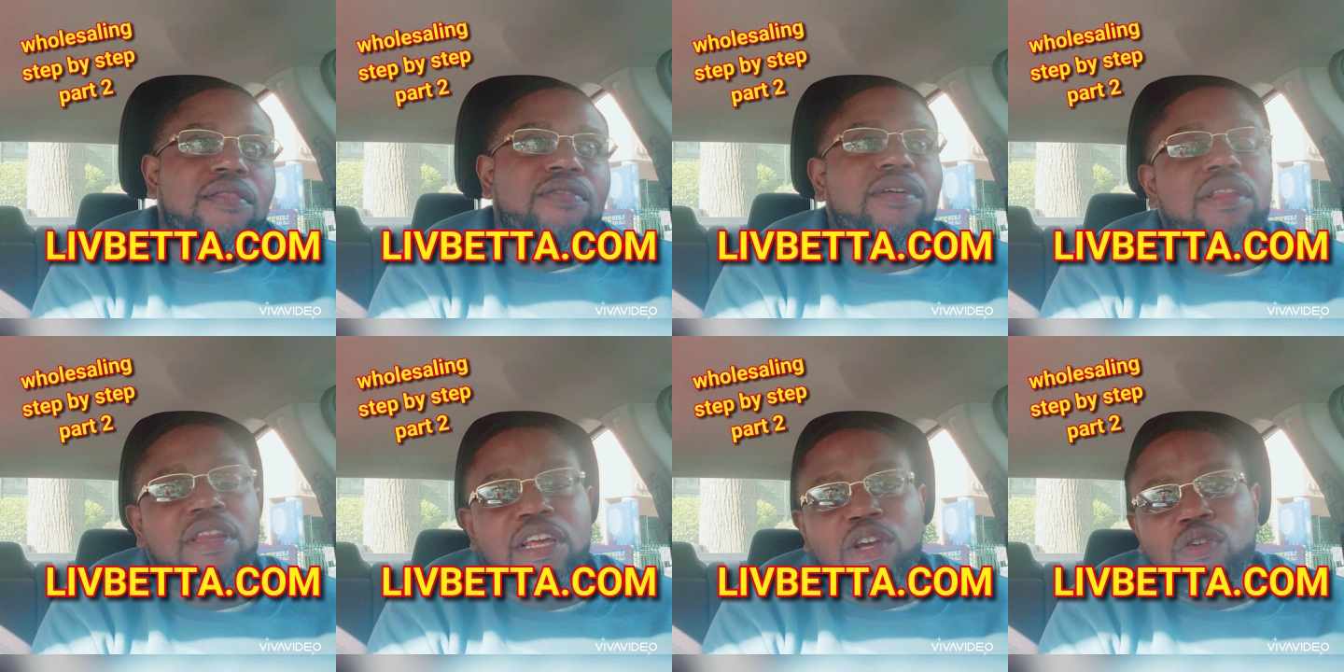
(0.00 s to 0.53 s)
the
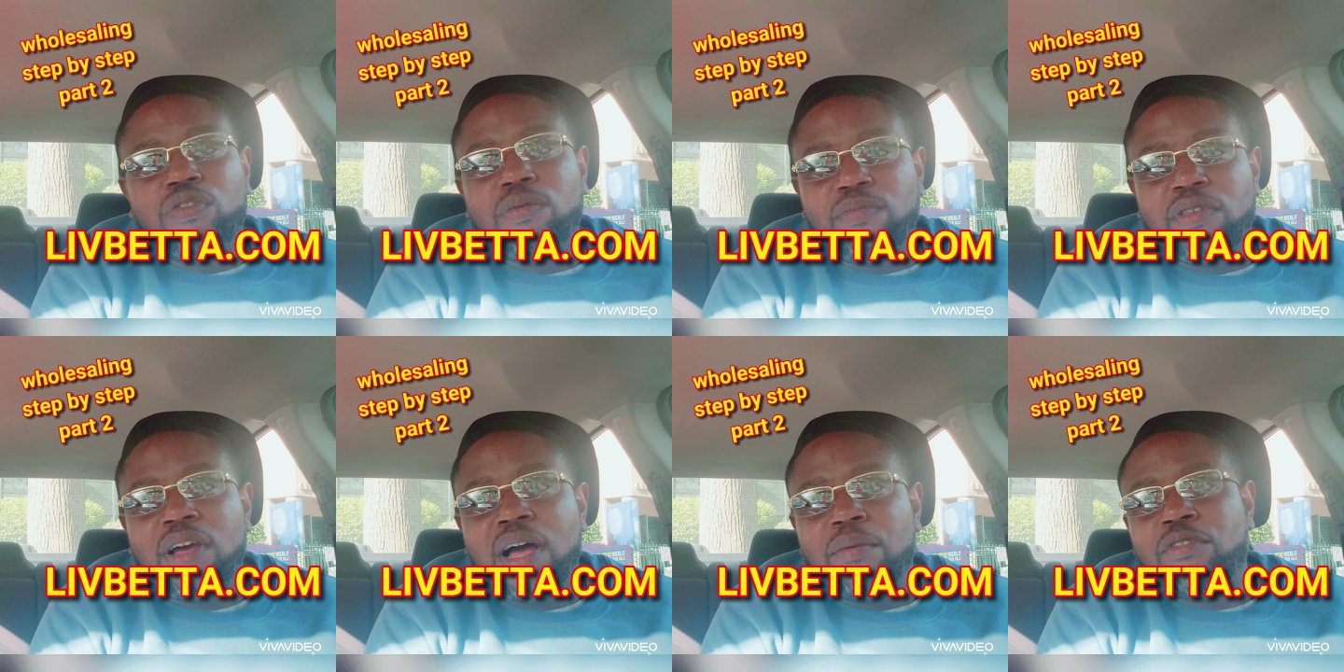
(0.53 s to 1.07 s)
deal
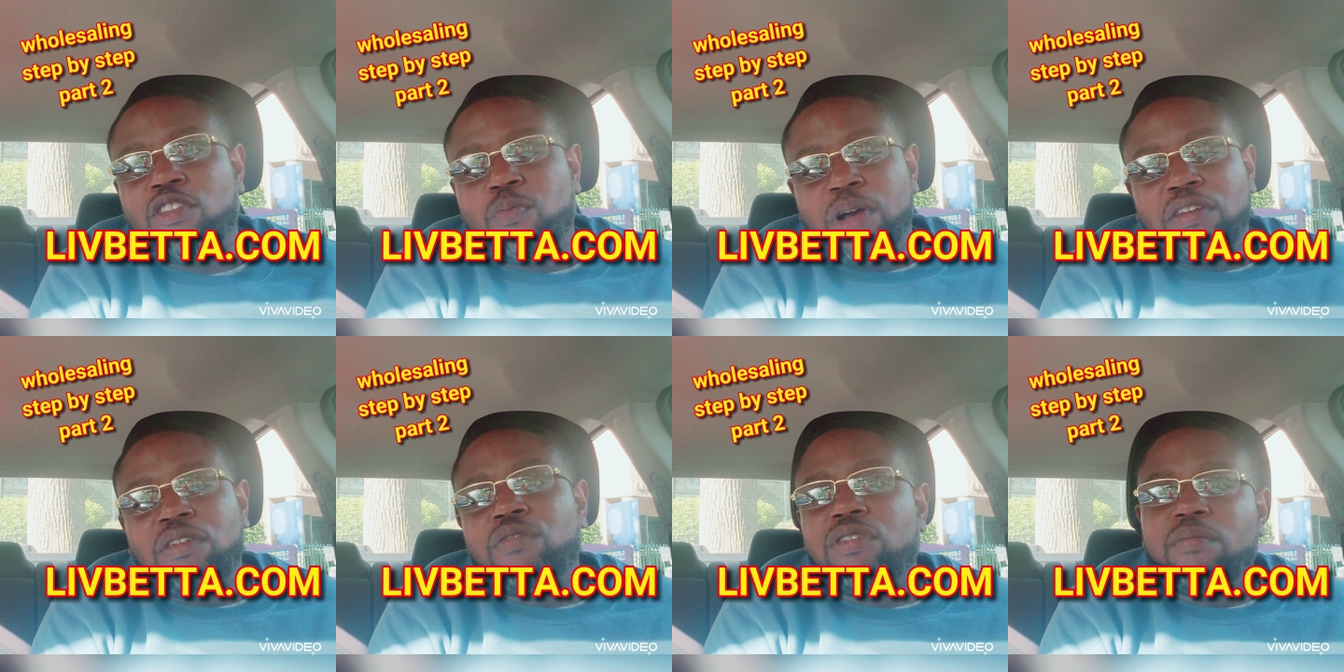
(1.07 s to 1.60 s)
sometimes,
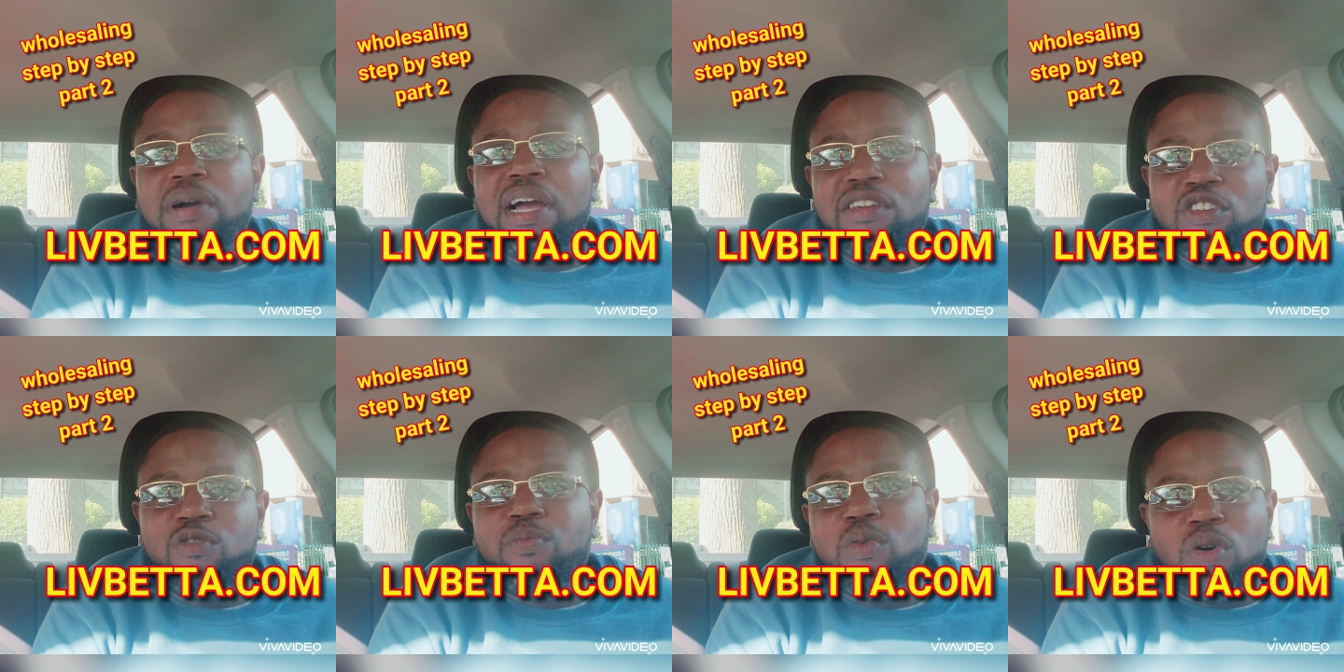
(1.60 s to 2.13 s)
especially if somebody
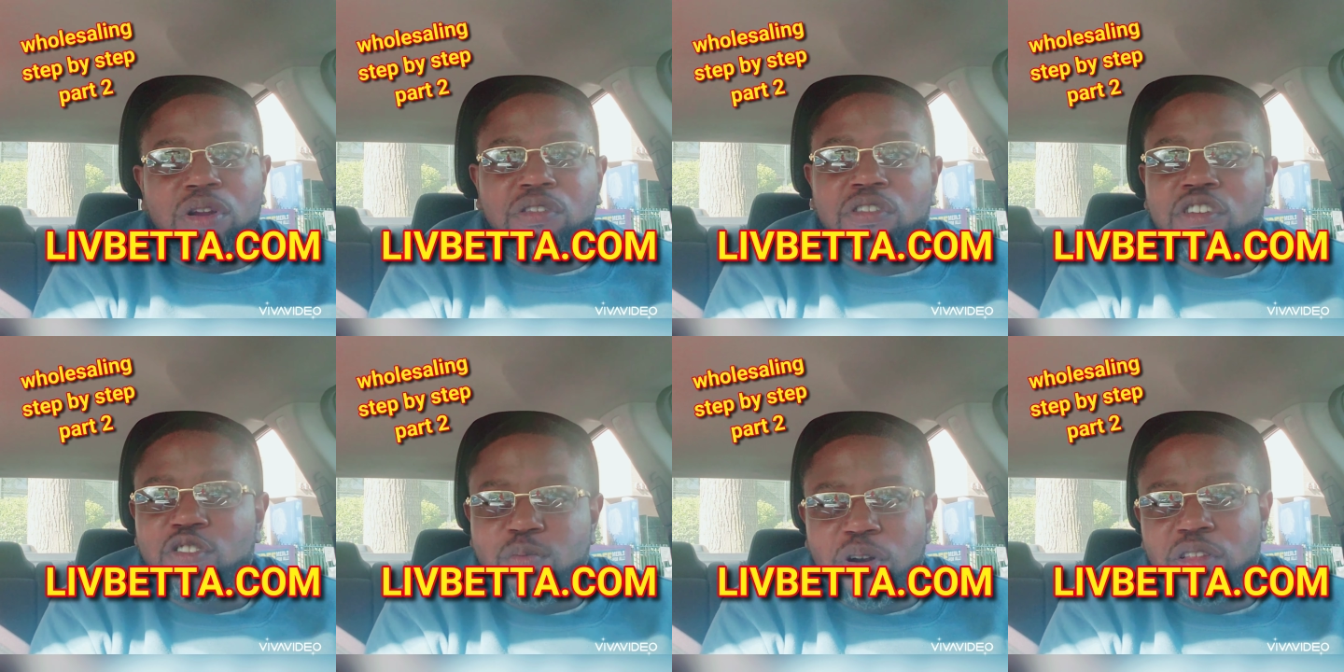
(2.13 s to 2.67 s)
just bought it
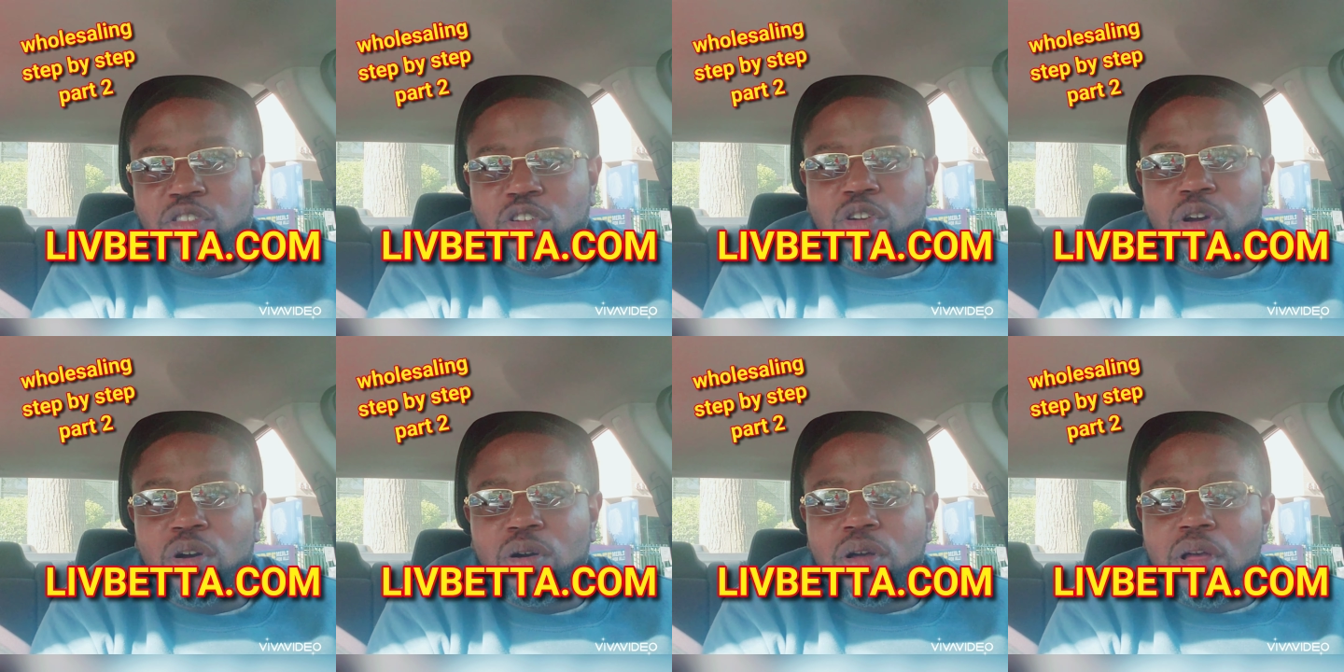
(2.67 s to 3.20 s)
6 months
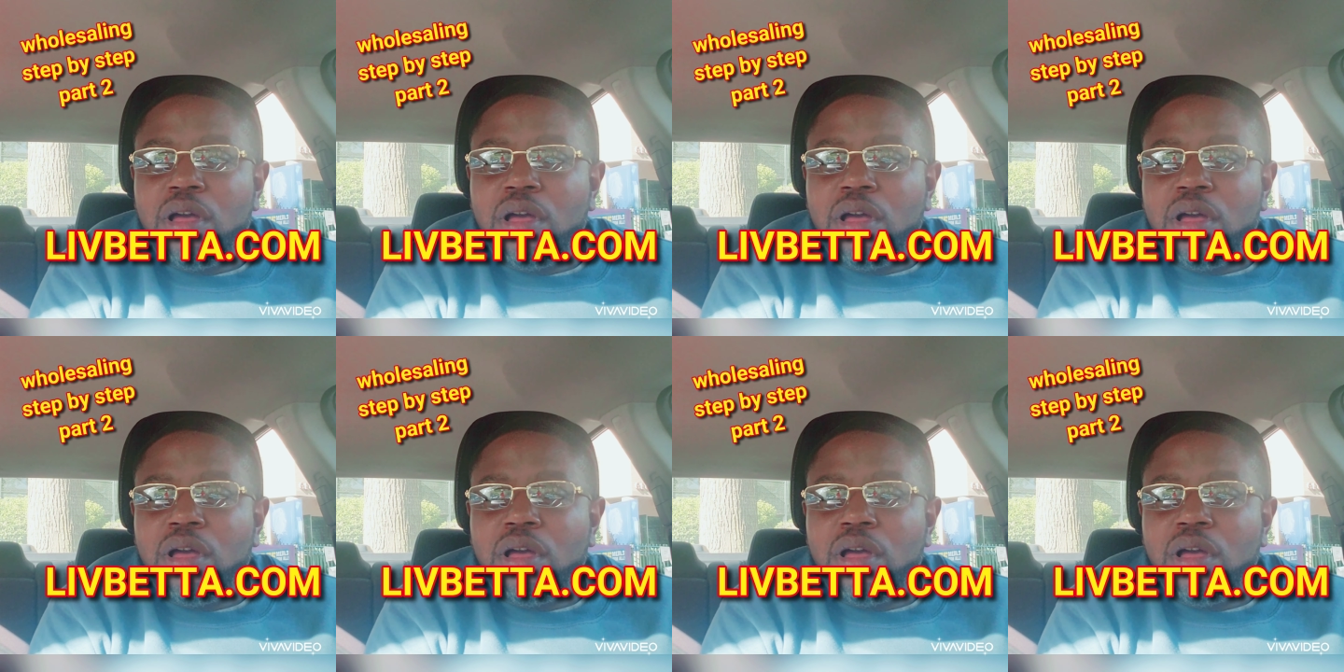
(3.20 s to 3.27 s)
ago.